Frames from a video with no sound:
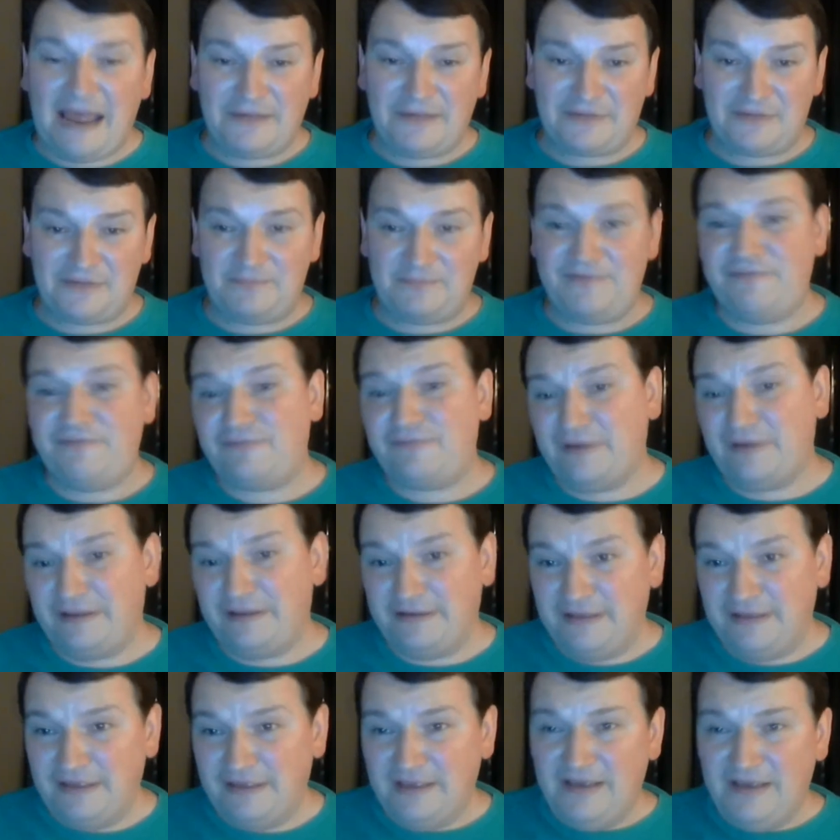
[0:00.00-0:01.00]
to be
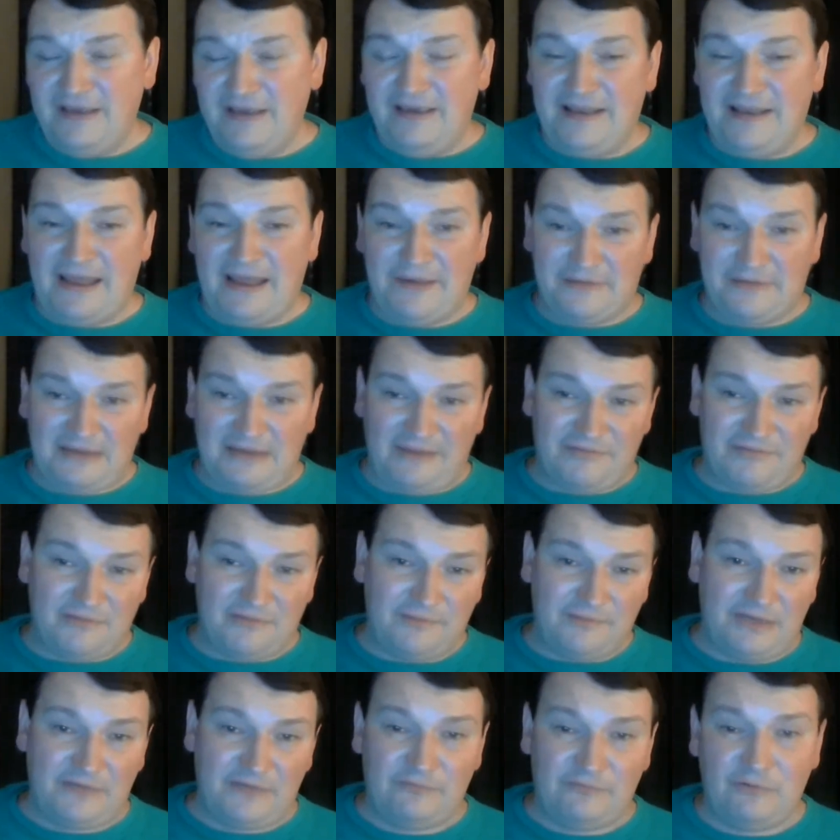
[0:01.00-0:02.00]
fun. It has to have
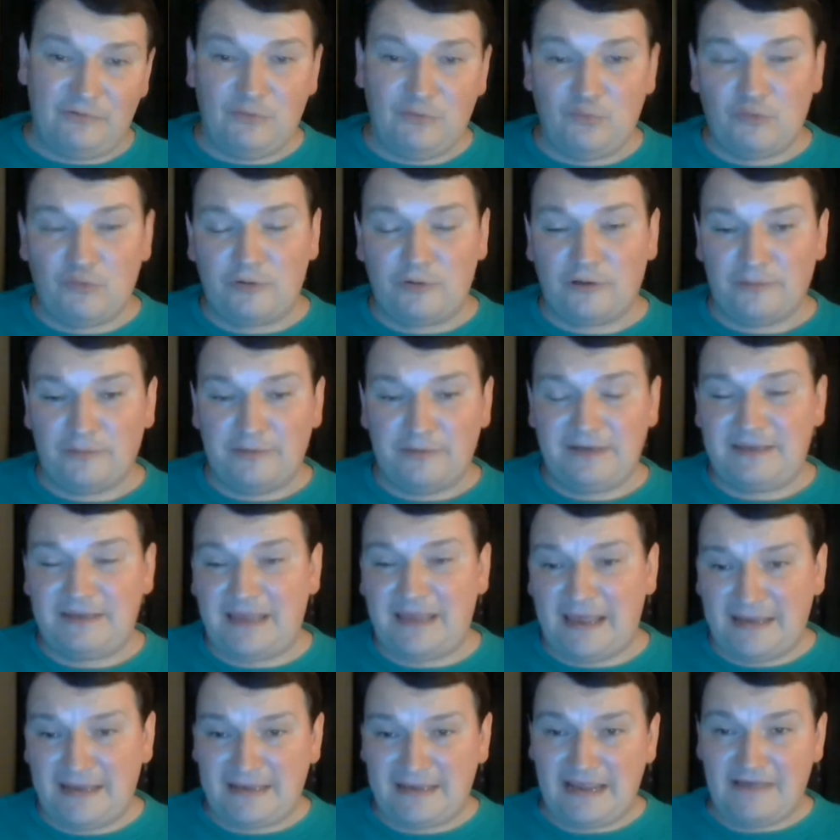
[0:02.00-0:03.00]
some kind of reward, but it
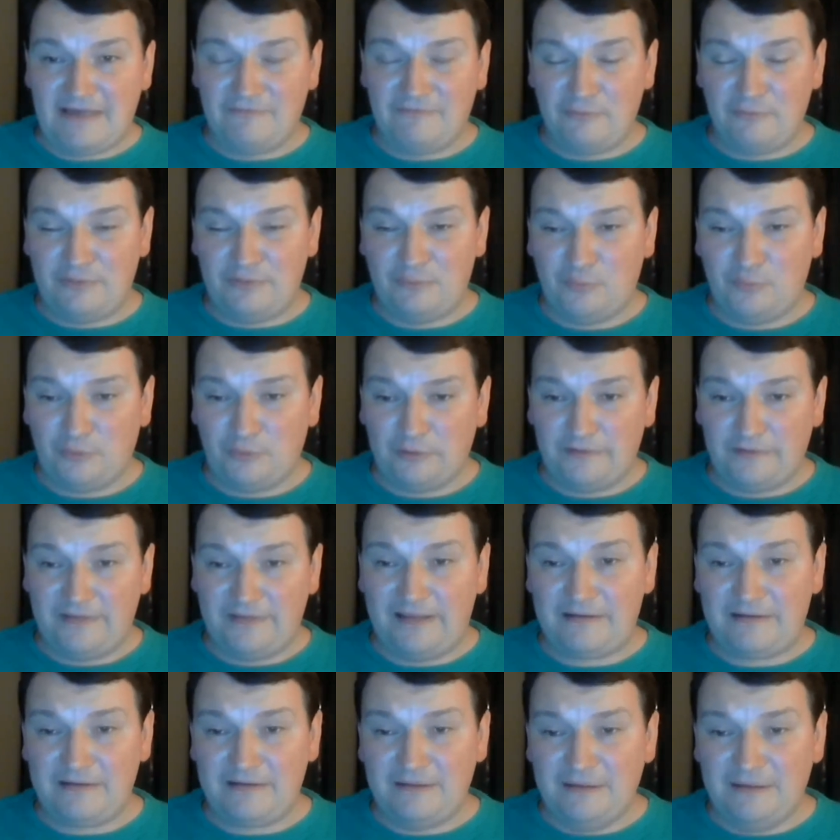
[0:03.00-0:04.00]
can't have a reward
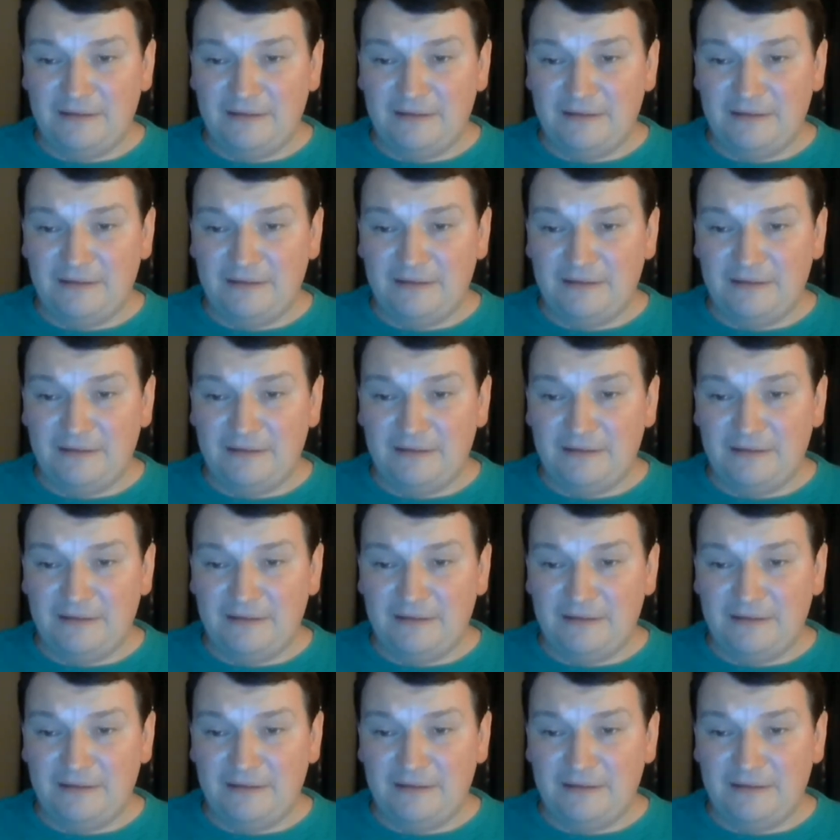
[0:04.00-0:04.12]
that